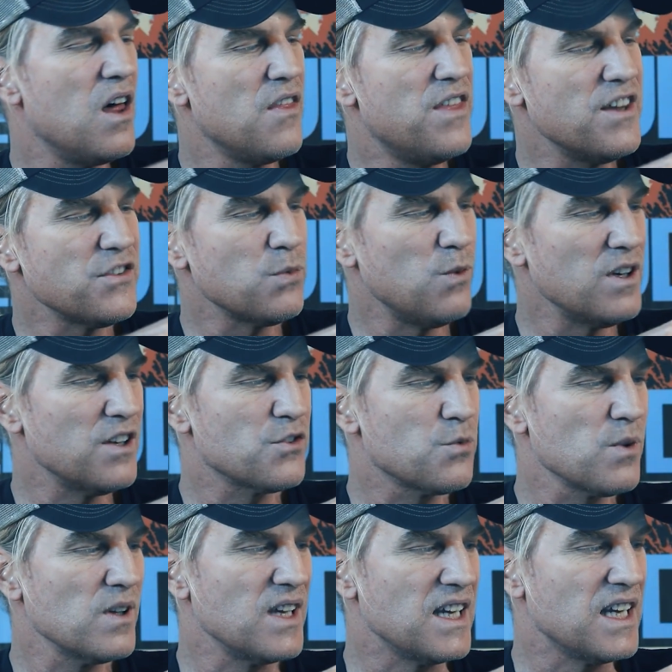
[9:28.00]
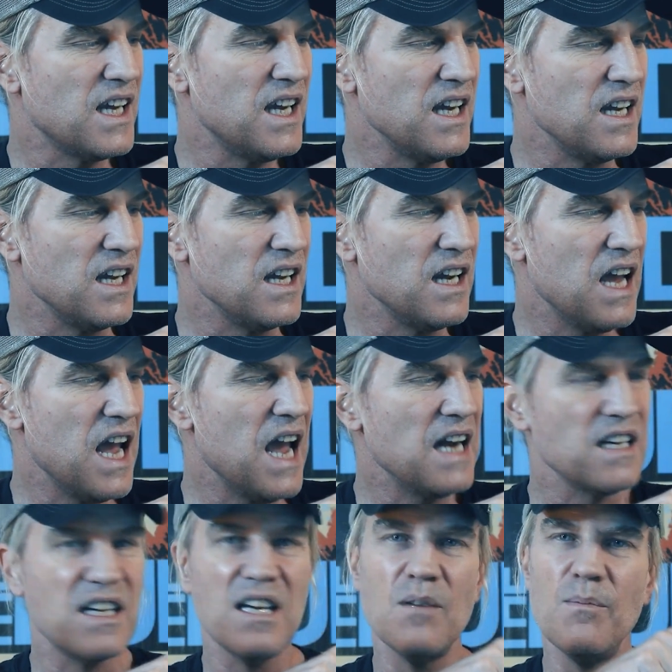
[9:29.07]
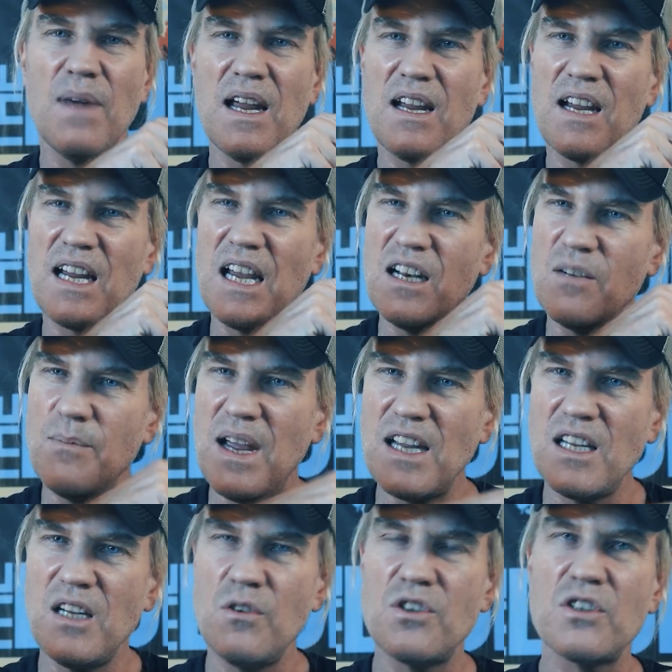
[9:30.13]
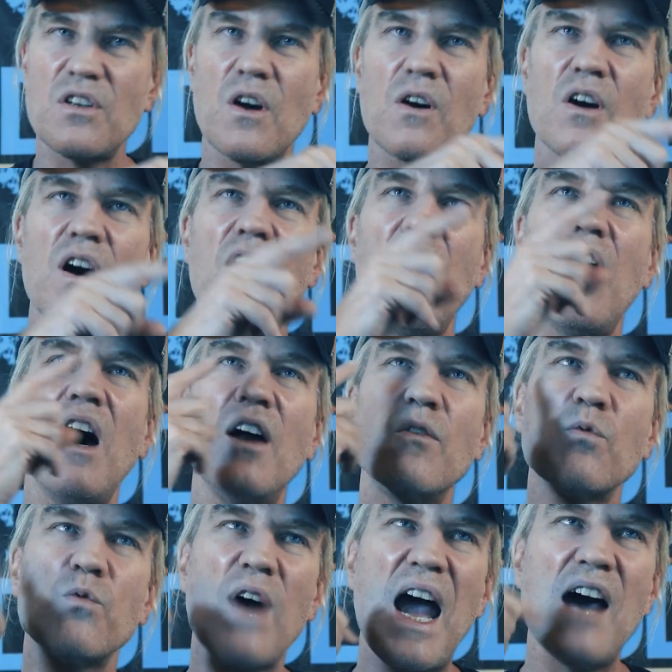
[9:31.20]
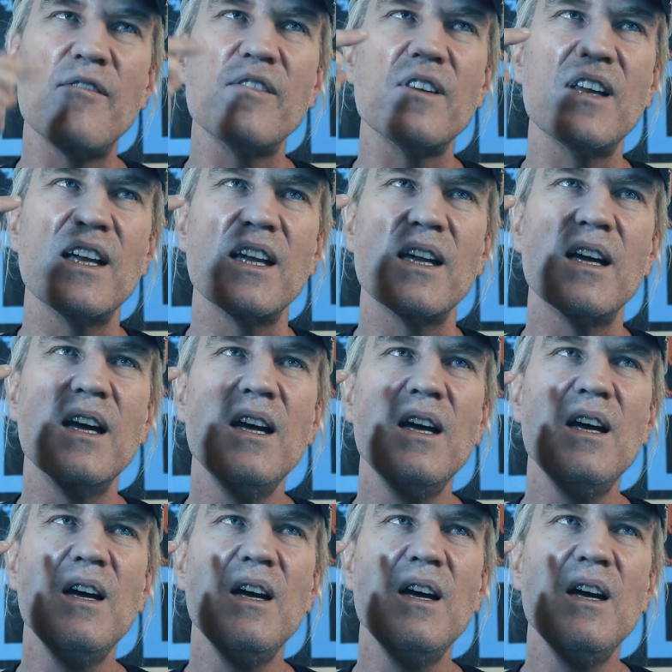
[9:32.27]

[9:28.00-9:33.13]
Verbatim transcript: this one is really key and can make can make you start unraveling